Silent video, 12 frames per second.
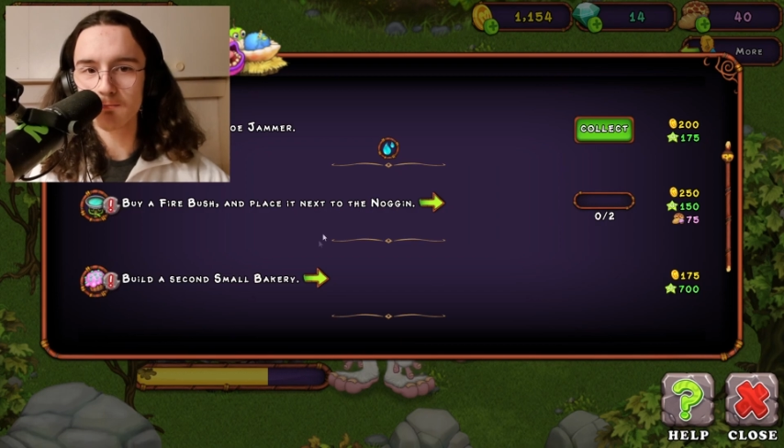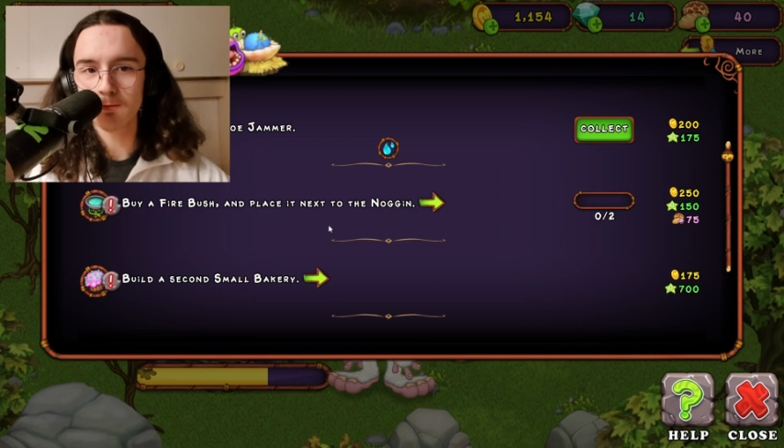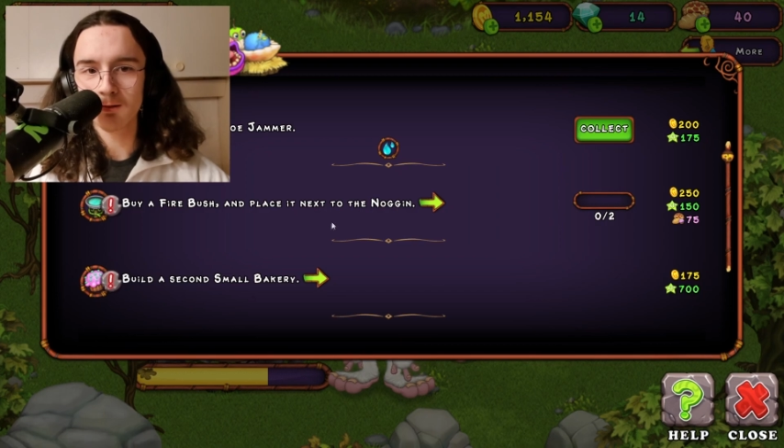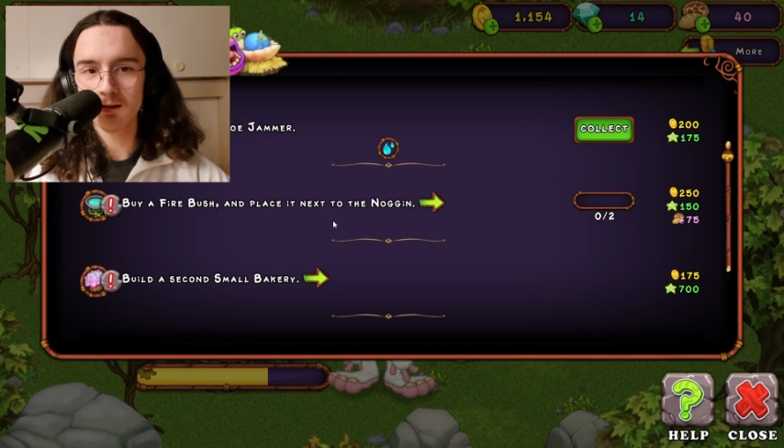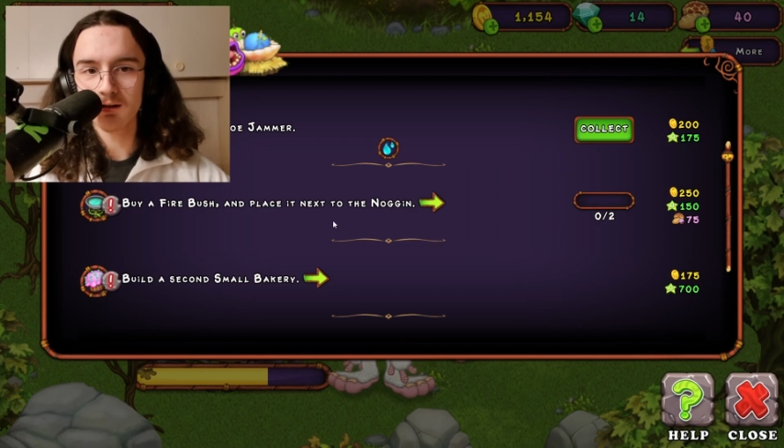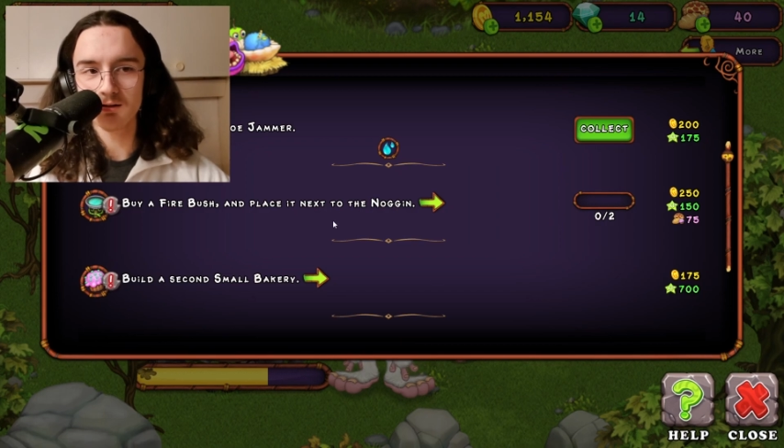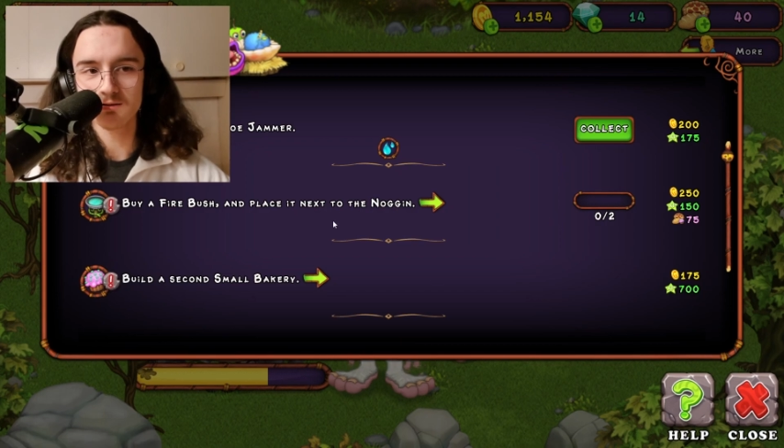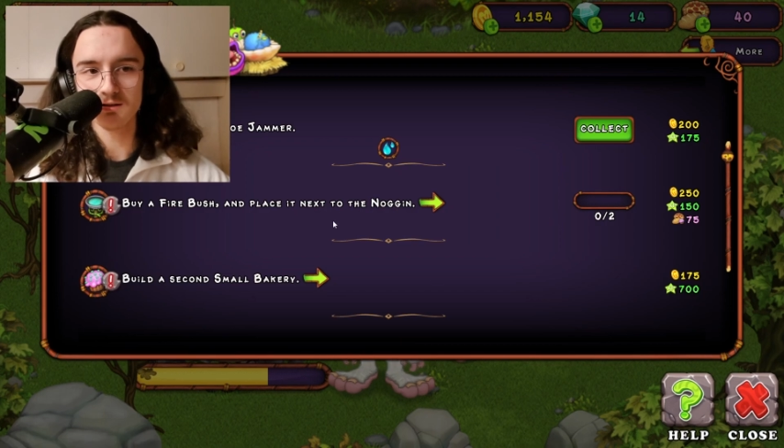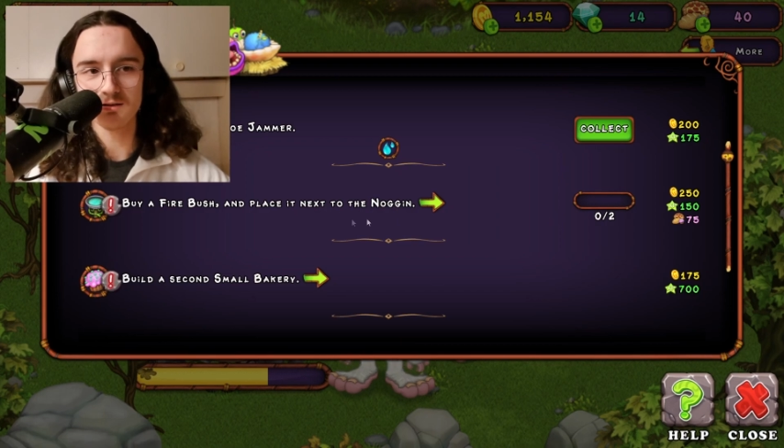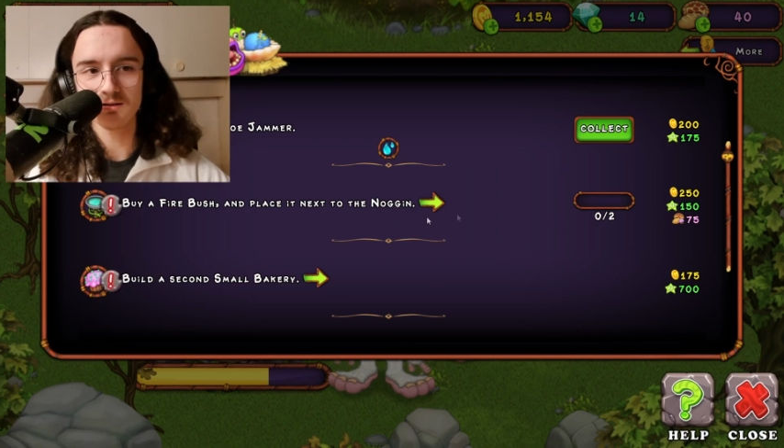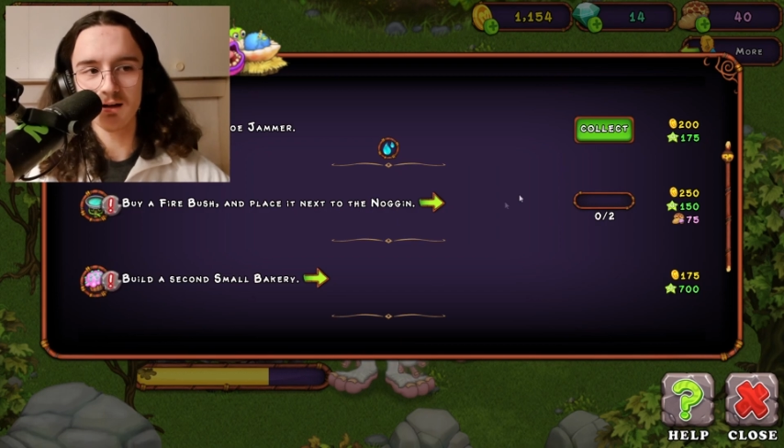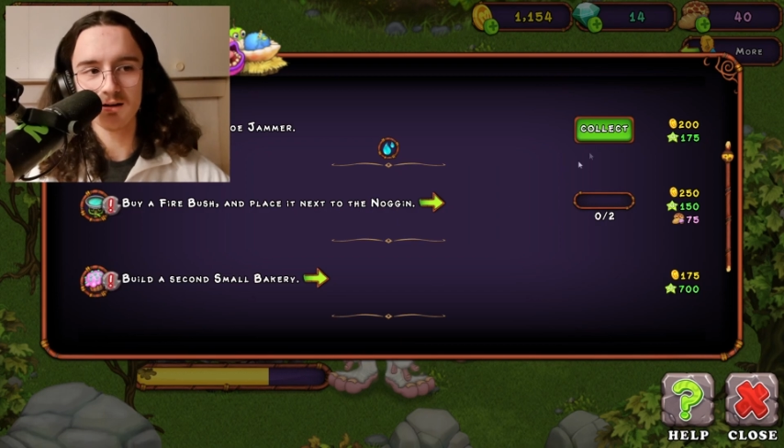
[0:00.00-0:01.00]
and
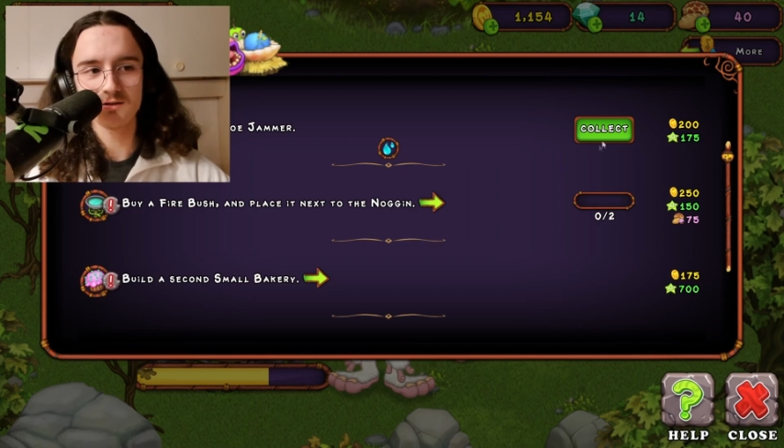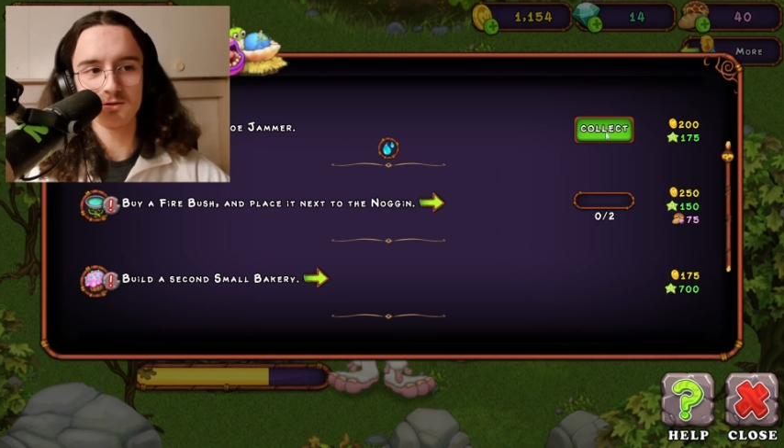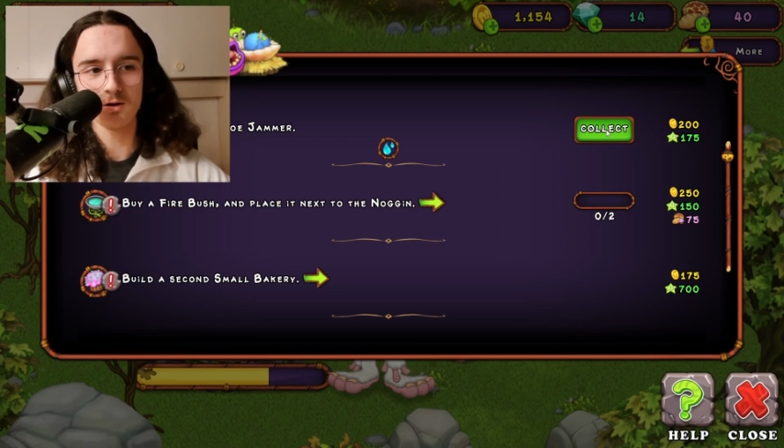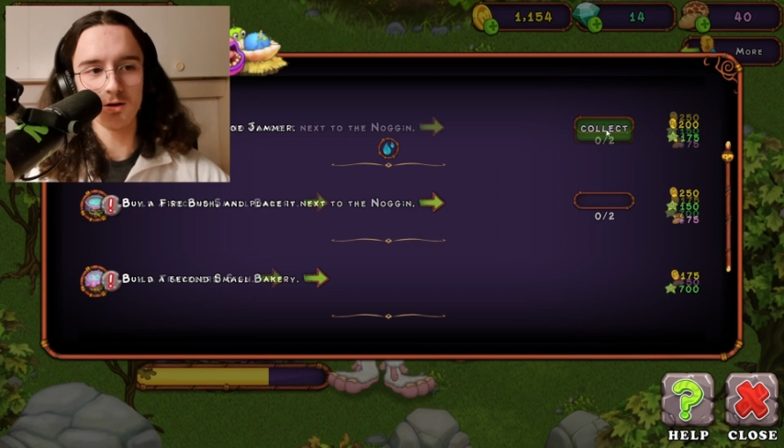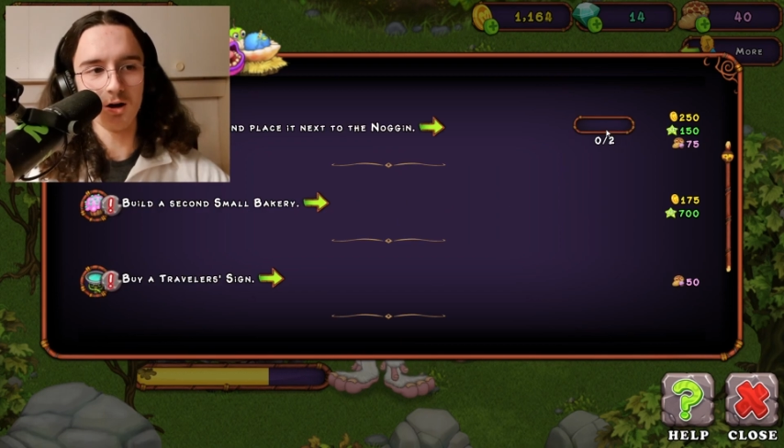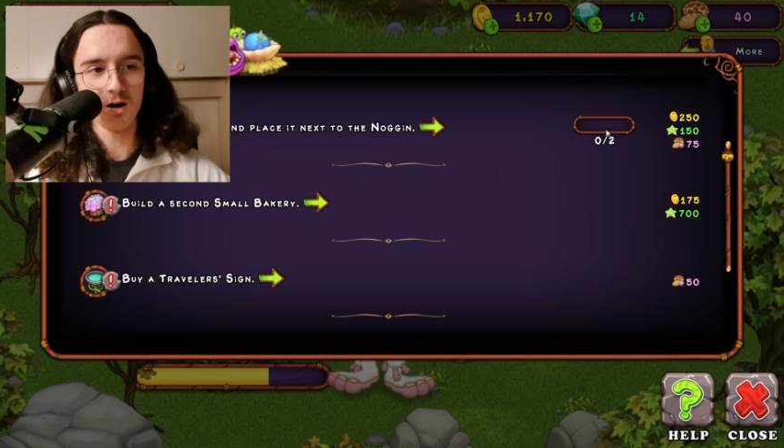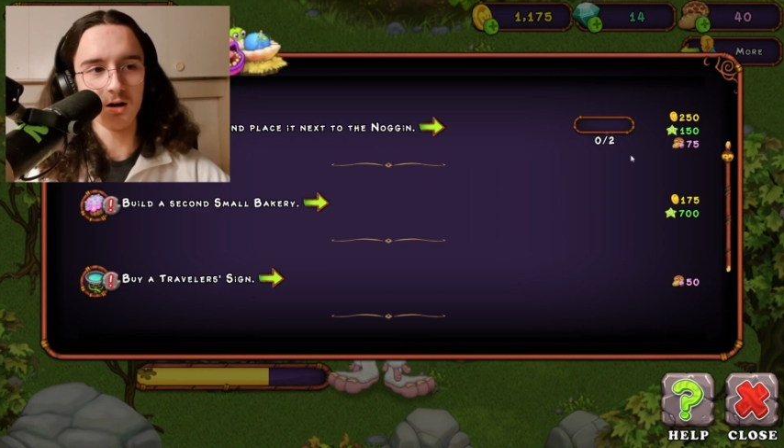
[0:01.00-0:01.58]
place it next to the